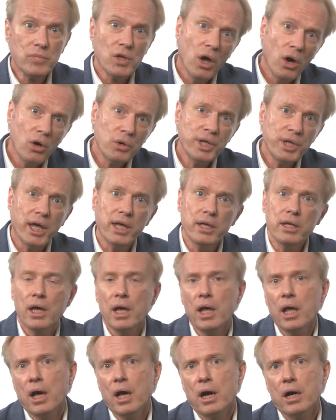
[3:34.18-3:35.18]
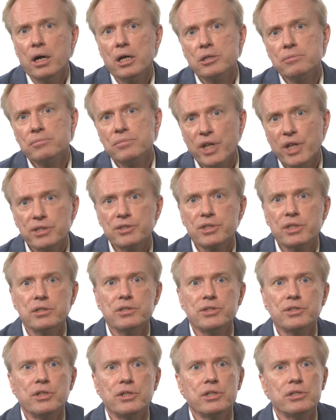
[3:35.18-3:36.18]
Okay, let's
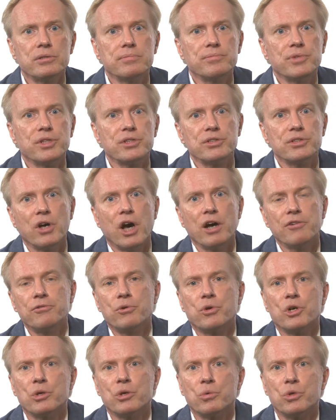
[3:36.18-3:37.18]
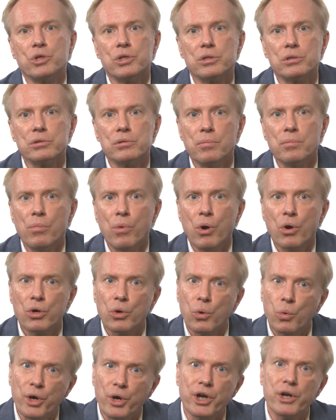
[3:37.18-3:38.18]
consider the software we're more
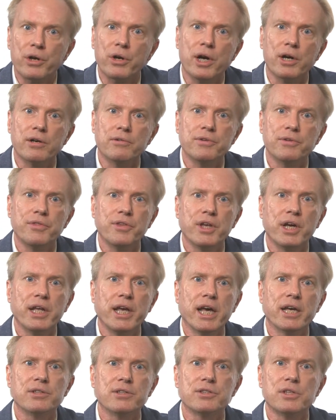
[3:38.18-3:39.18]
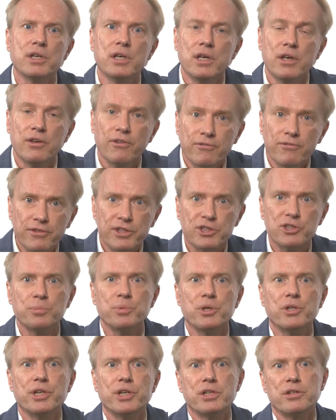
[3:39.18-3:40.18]
aware of and that has
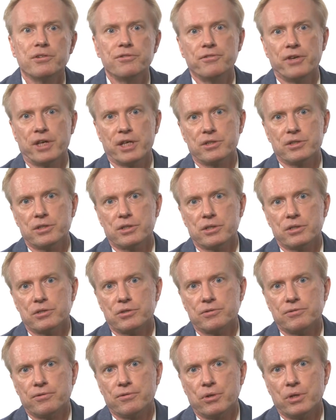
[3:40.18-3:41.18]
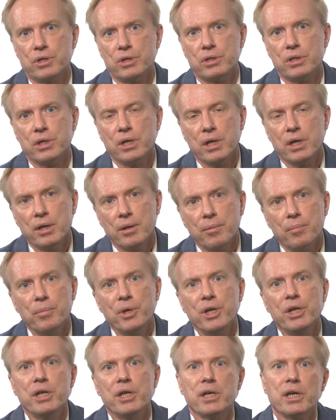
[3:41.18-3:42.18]
visible interfaces for
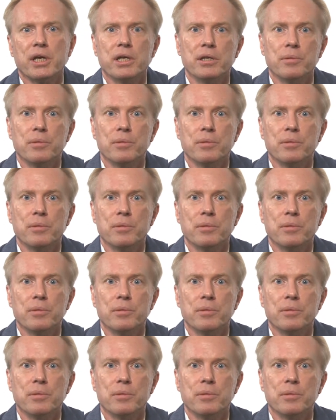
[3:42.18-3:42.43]
mediating